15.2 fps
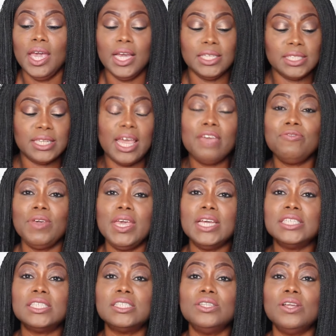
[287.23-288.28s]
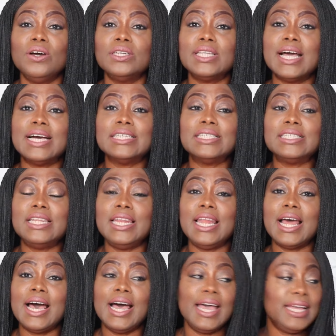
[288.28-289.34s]
It's heavy, it's not as
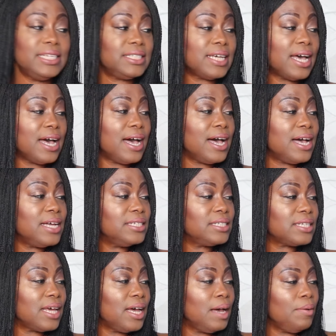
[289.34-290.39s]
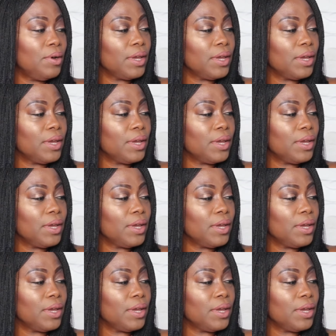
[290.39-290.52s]
light as, uh,